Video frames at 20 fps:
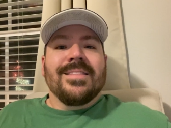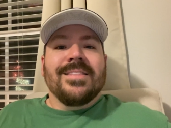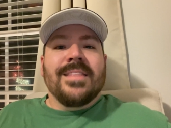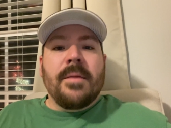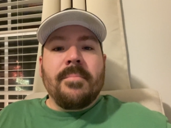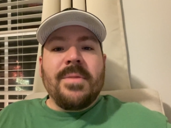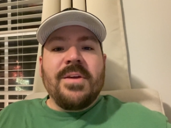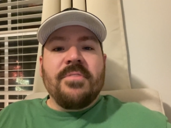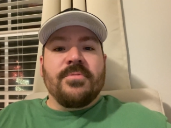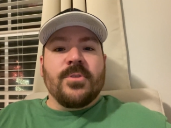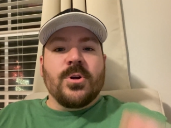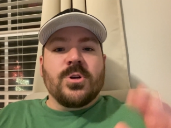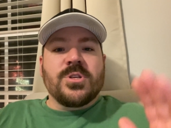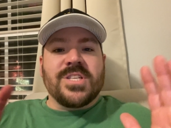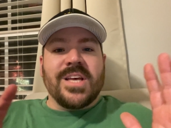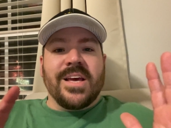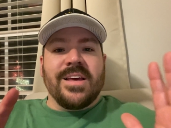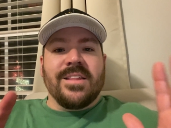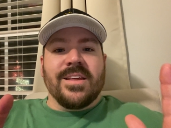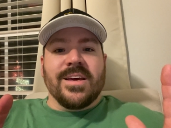Let me first
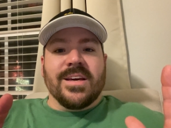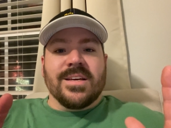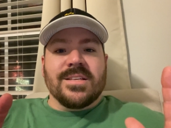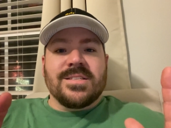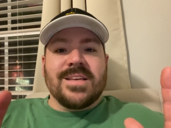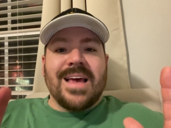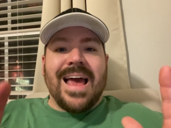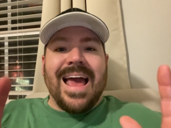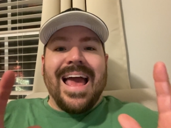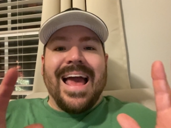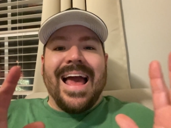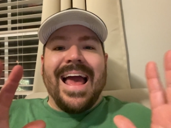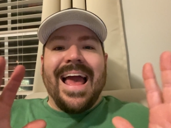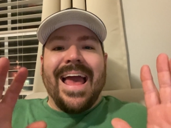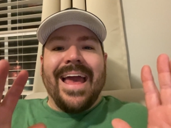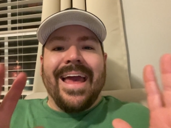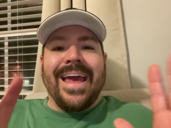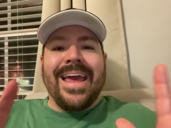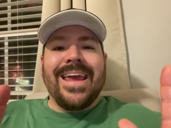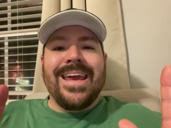say this.
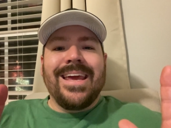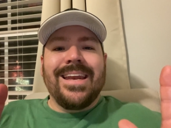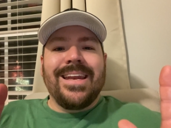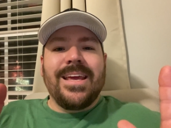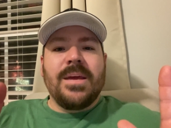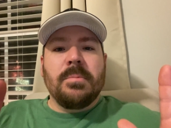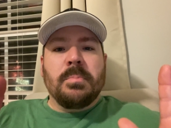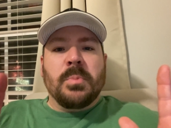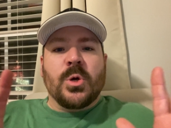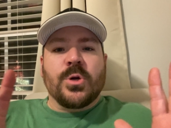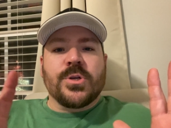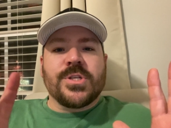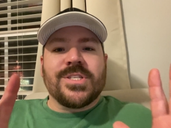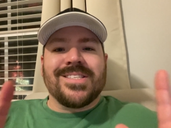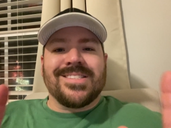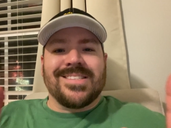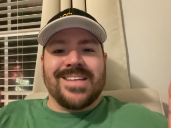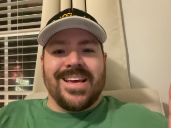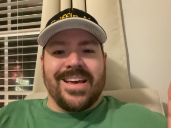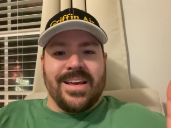
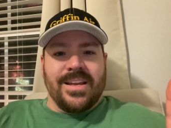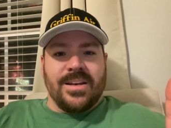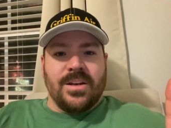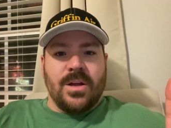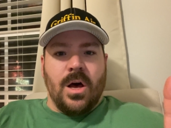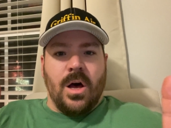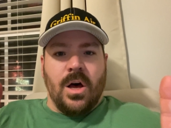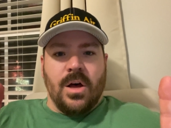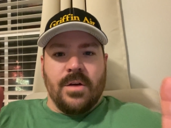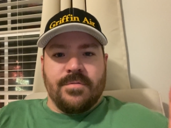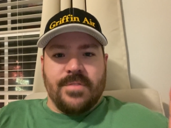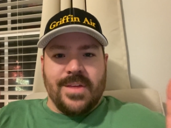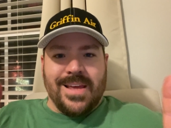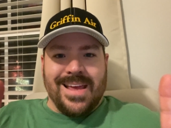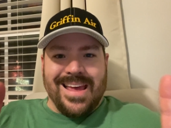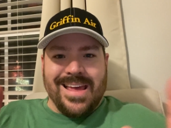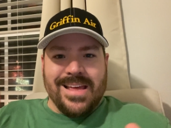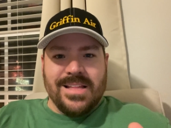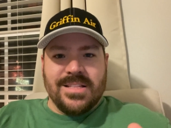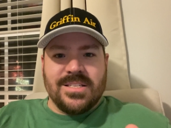80% of the
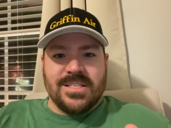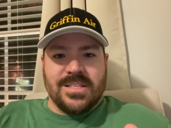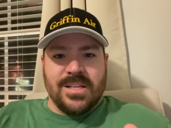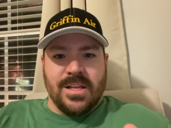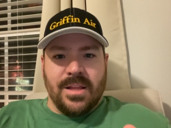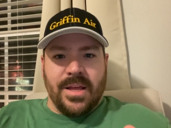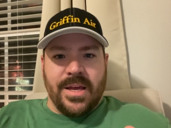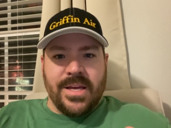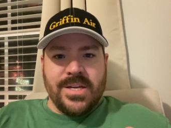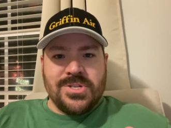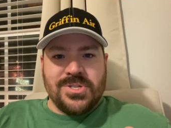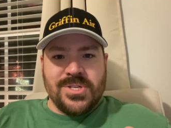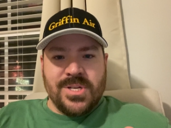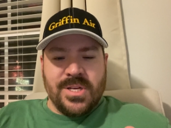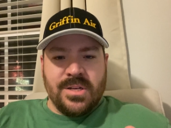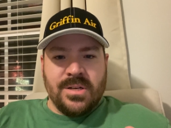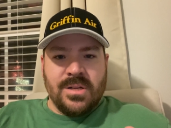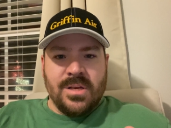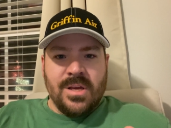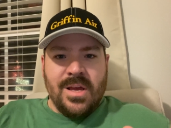
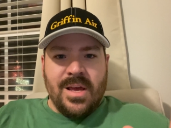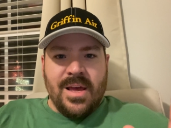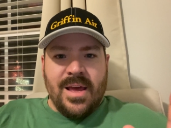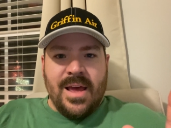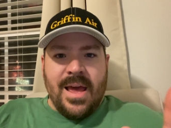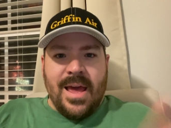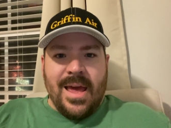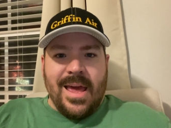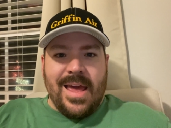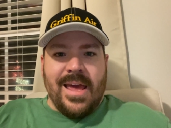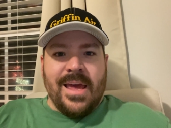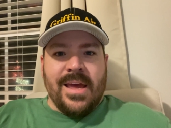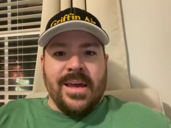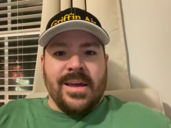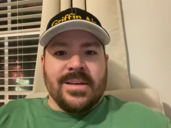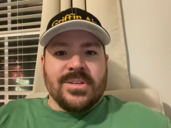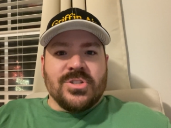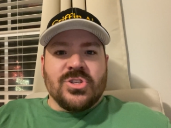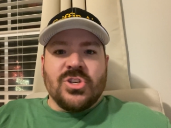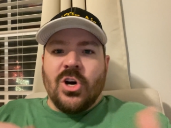installation
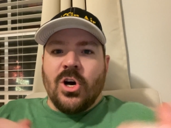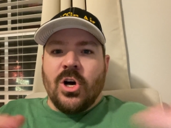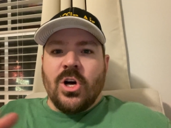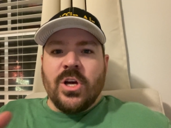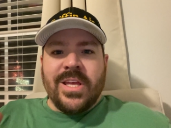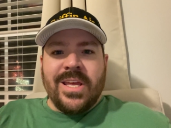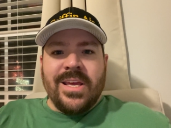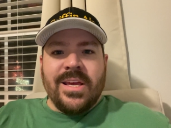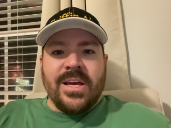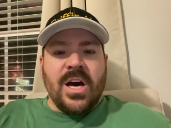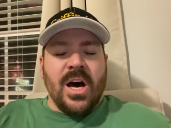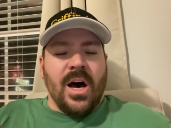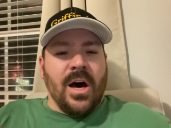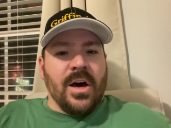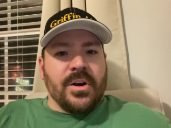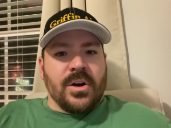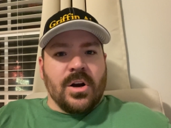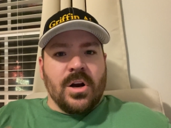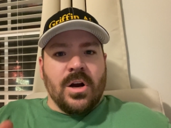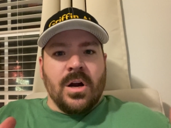is cookie
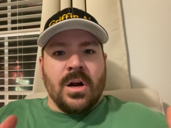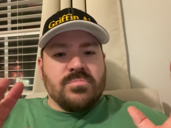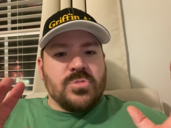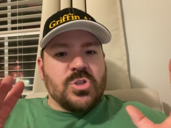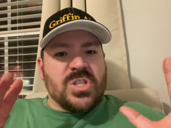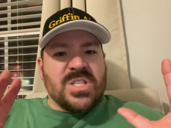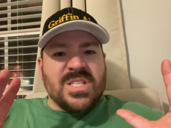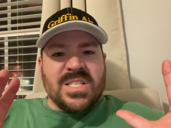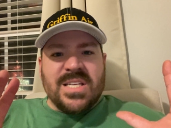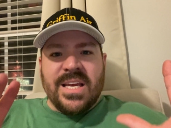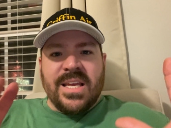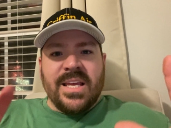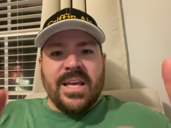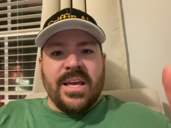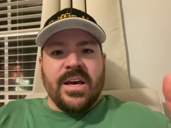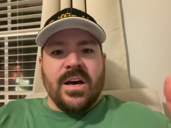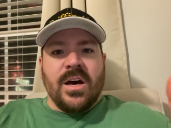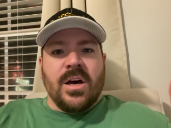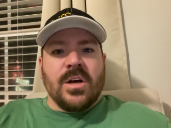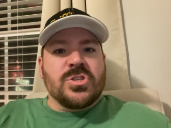cutter
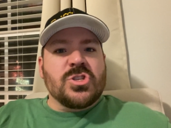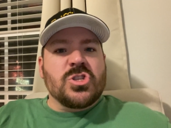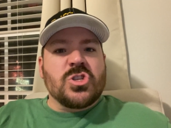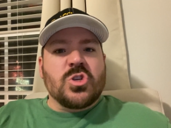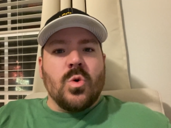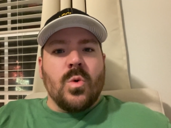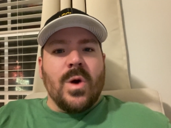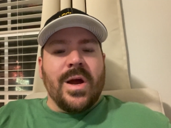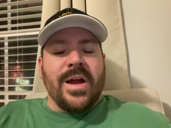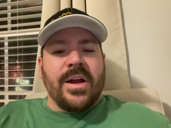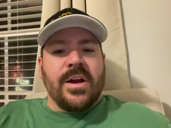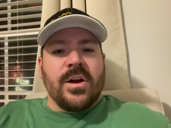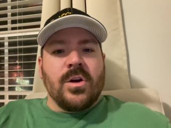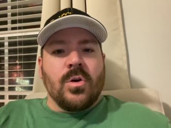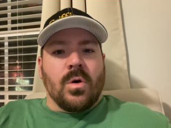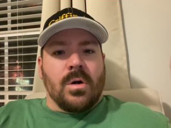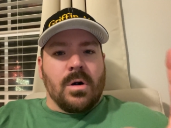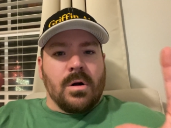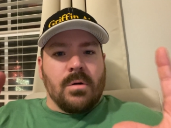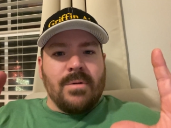sticking a square
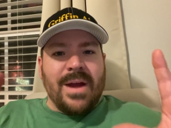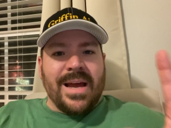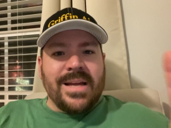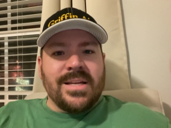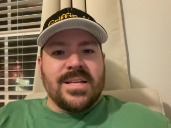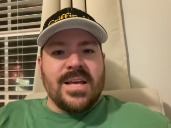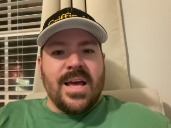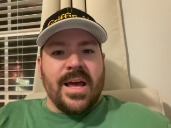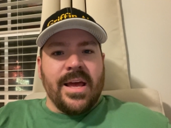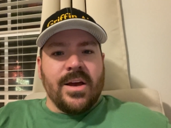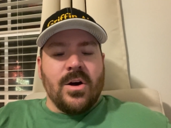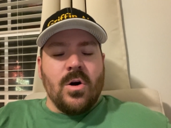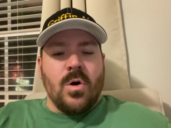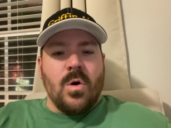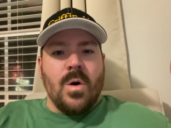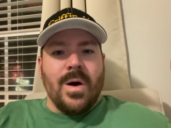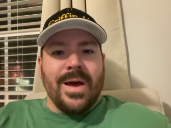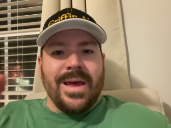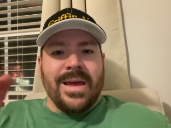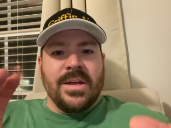or a
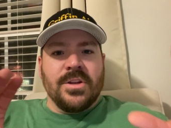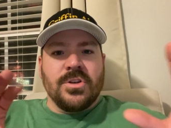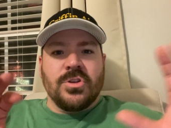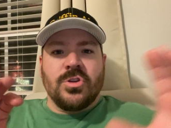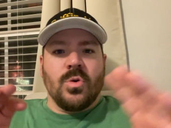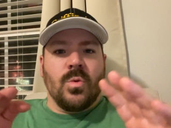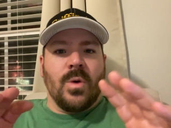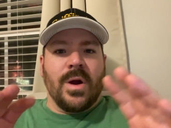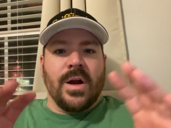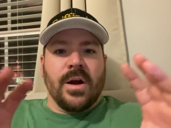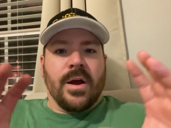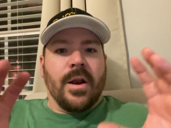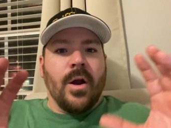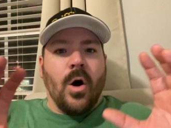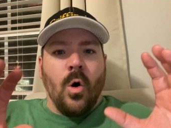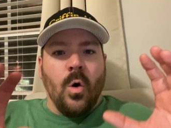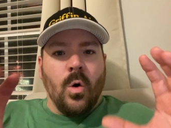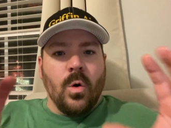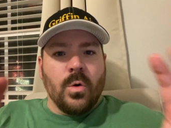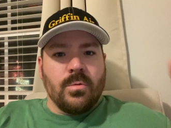rectangle into where an
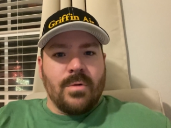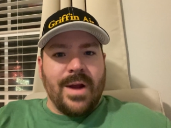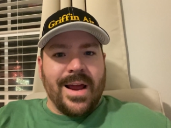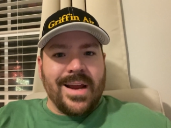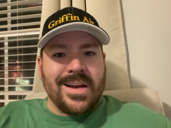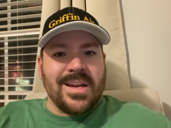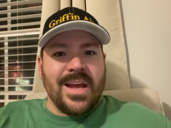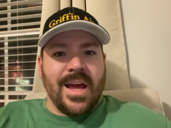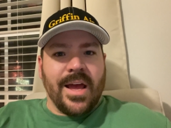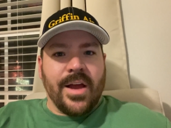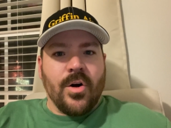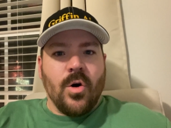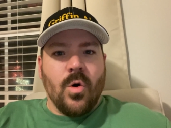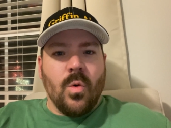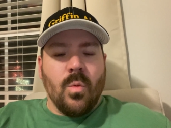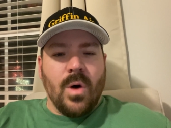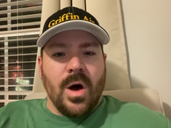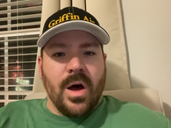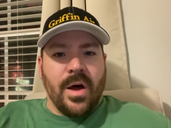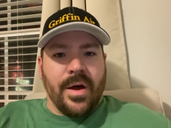old rectangle
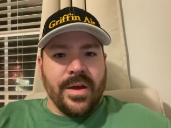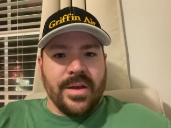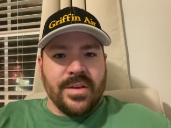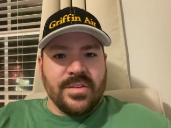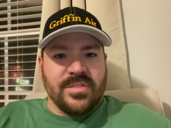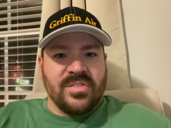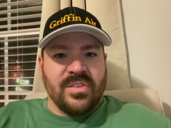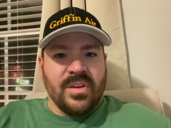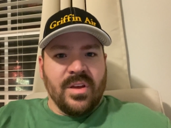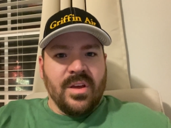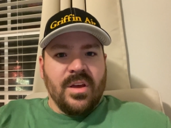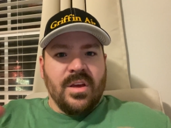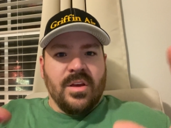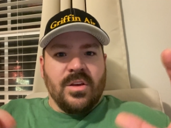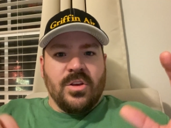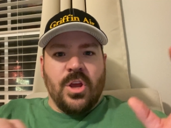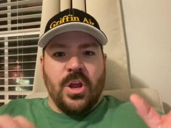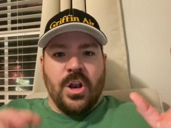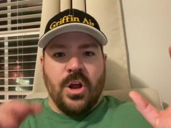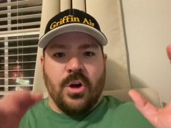was,
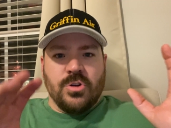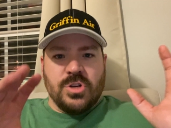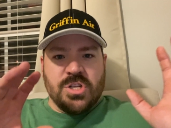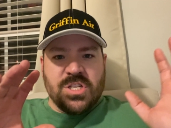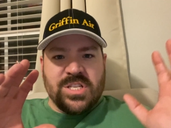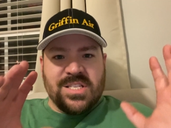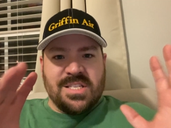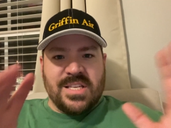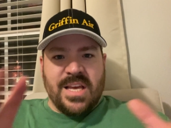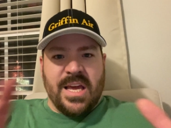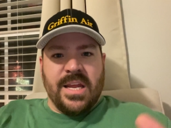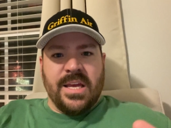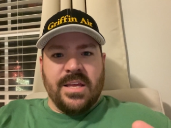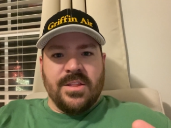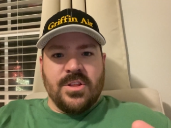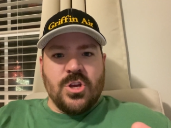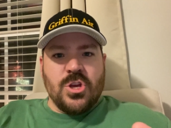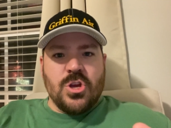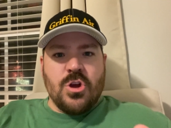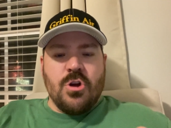you know, just setting
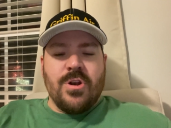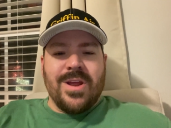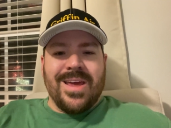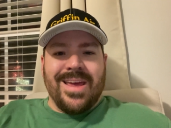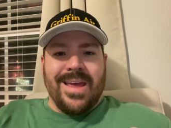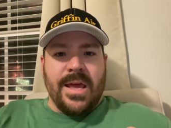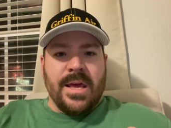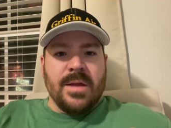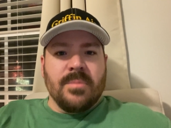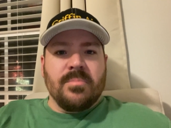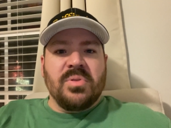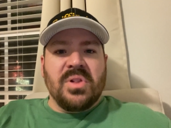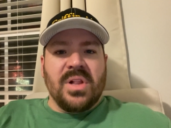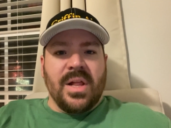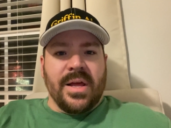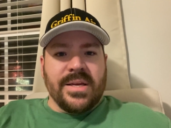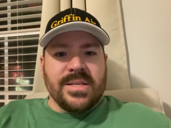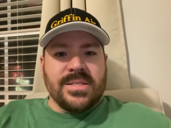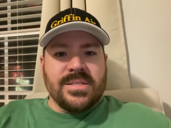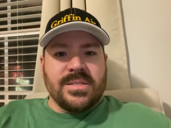the unit in
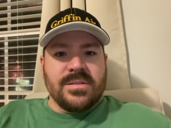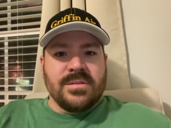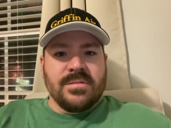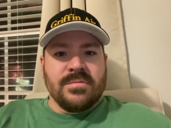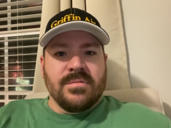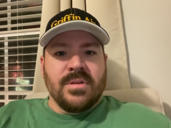place